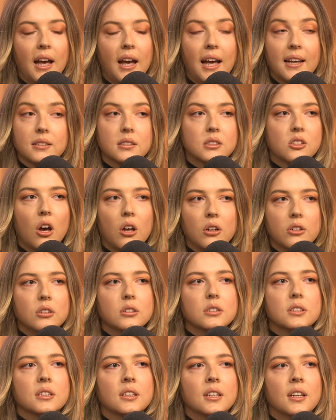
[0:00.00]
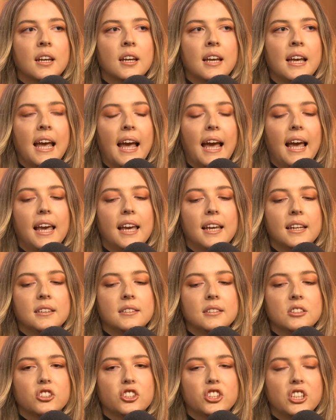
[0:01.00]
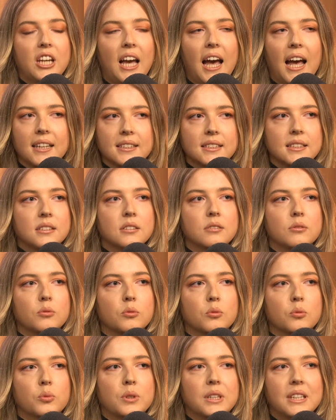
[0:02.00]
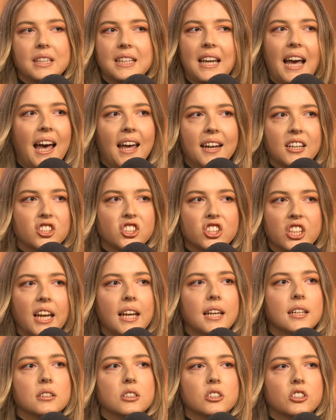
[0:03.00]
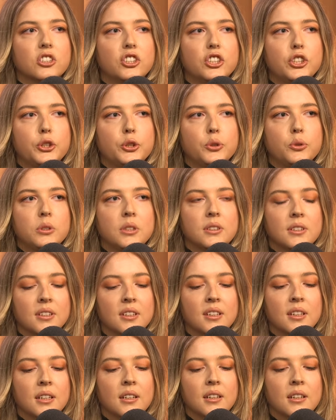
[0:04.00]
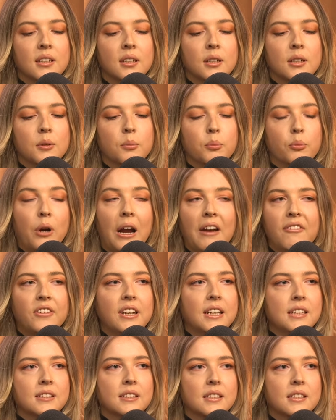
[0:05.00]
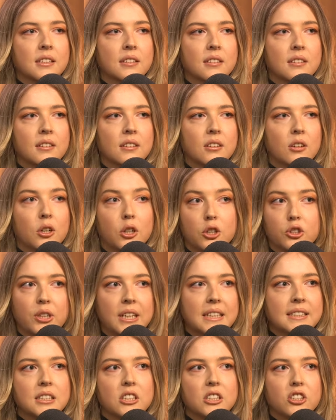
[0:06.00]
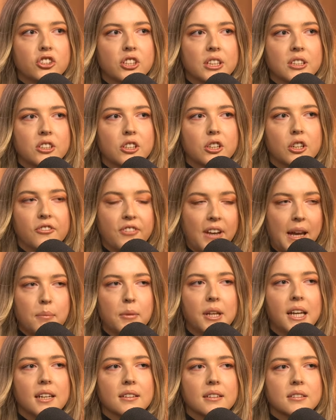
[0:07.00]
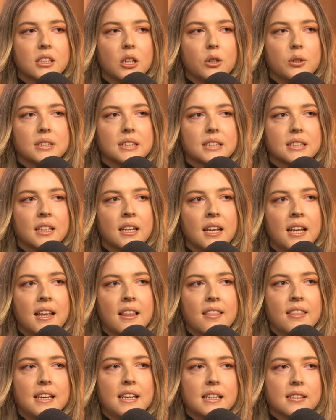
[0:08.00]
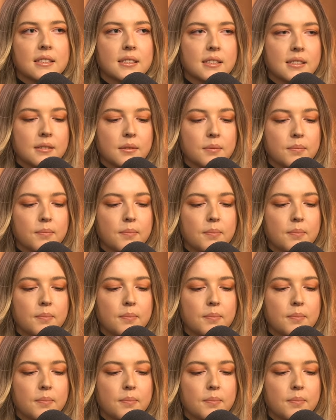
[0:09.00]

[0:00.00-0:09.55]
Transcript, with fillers: as Donald, and she hasn't really had a chance to preface her transition to her family. So it's this